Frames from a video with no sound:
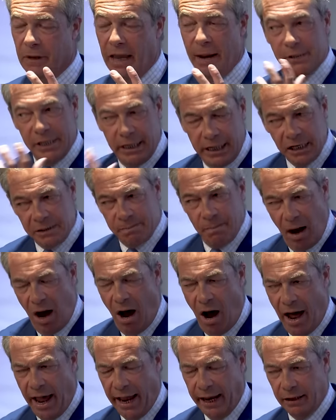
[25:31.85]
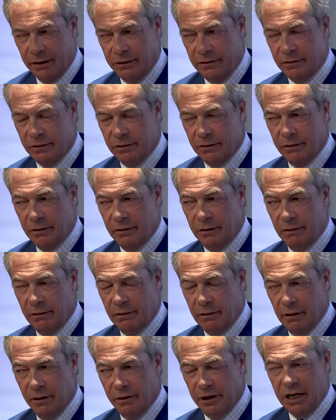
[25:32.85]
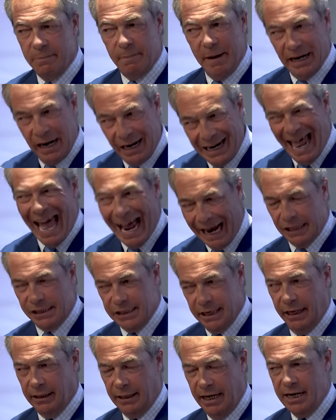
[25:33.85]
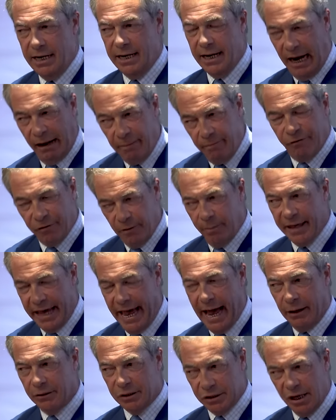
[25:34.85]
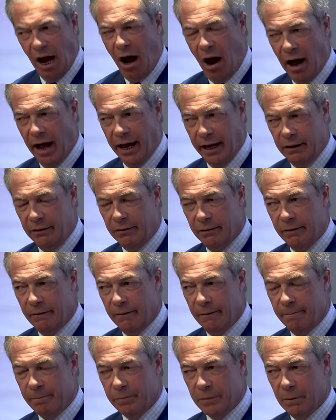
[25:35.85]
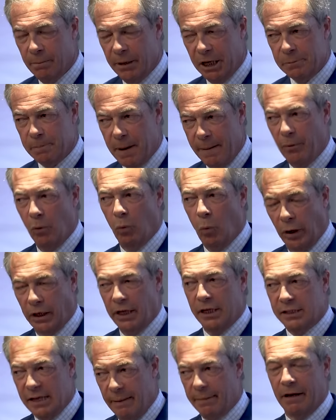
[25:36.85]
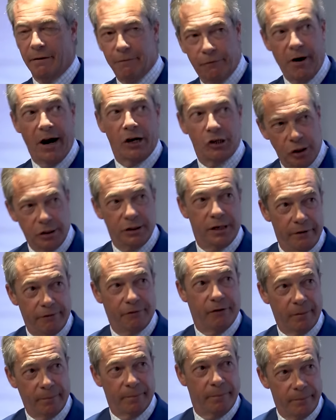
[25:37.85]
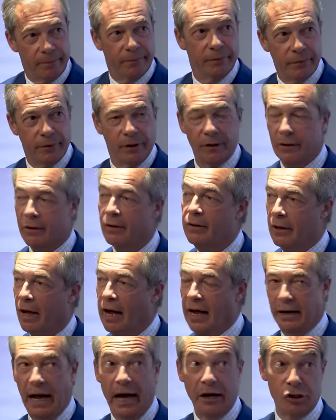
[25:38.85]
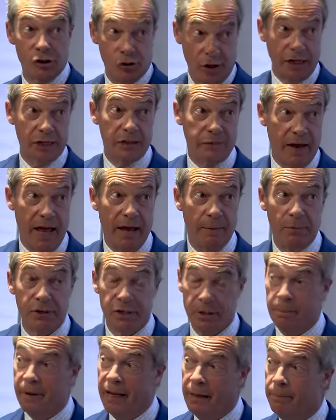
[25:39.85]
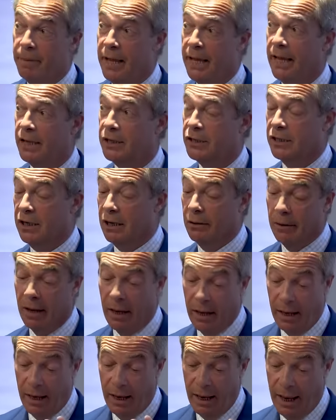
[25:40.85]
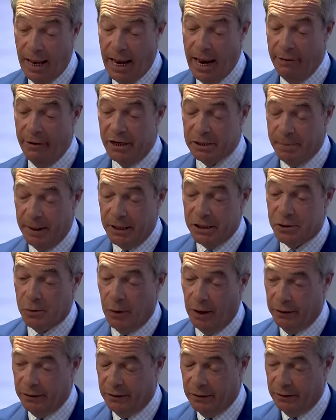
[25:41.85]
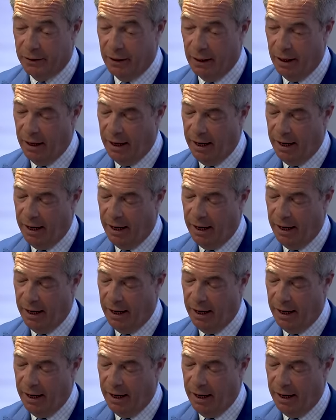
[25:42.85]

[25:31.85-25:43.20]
It was in his mind that he'd been elected. He'd come from the outside because people wanted something fresh and different and, and trust for him was a big, big issue. Here it's been squandered.